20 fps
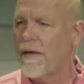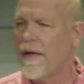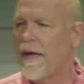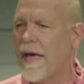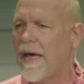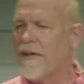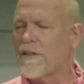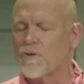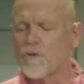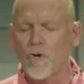
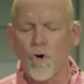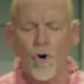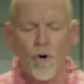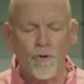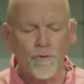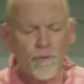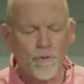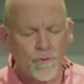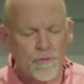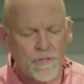and call
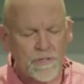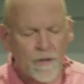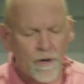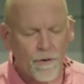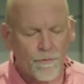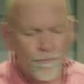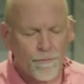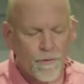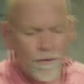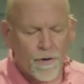
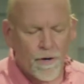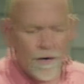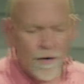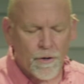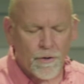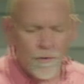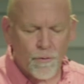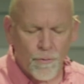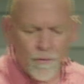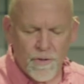yourself a
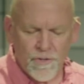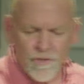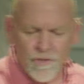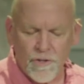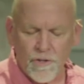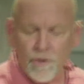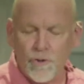Christian.